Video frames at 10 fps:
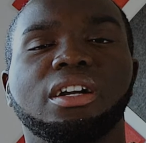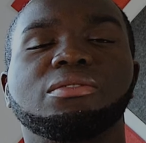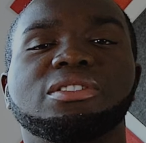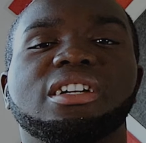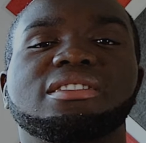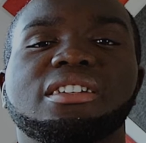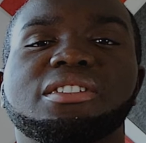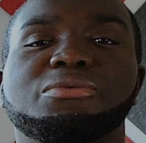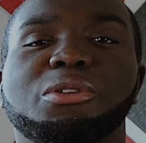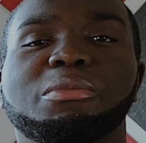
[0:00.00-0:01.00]
Anyways, guys, that's
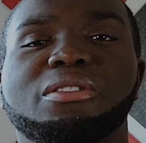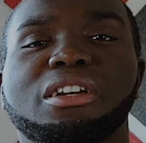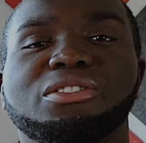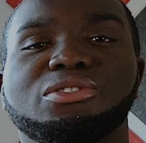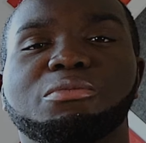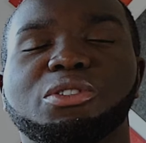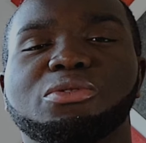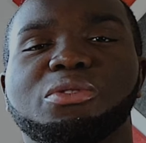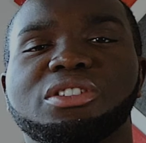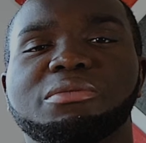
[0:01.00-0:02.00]
it from me. Thank you so much
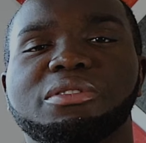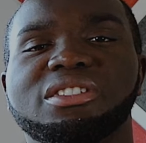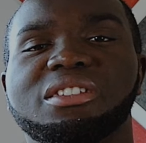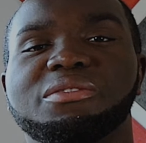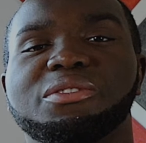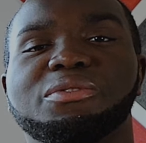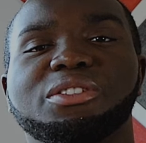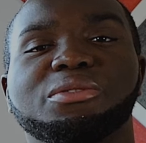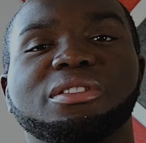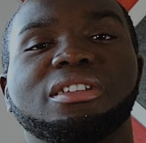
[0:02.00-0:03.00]
for watching. Please leave the
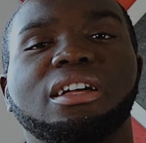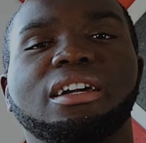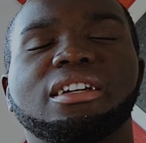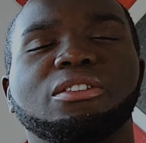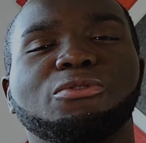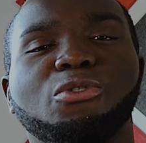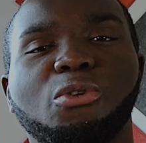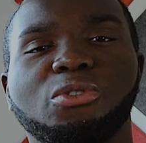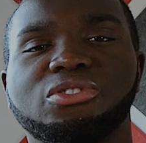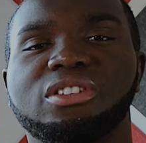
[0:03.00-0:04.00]
video with a like, and of
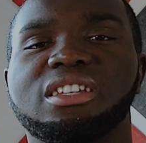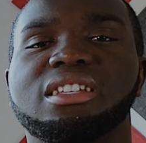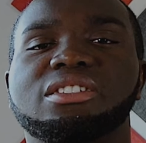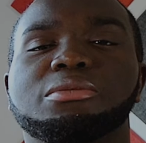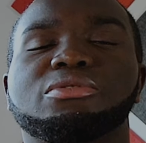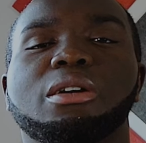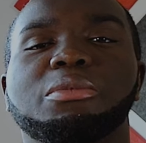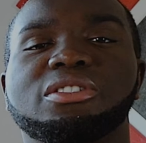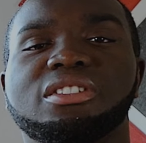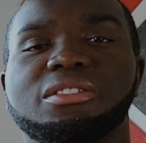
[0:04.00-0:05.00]
course hit that subscribe
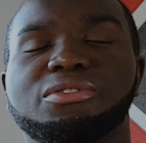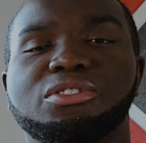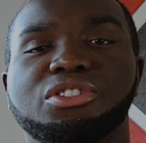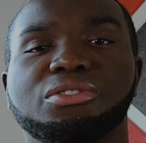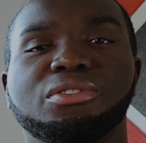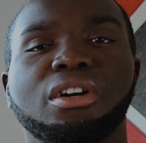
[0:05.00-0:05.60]
button if you're new.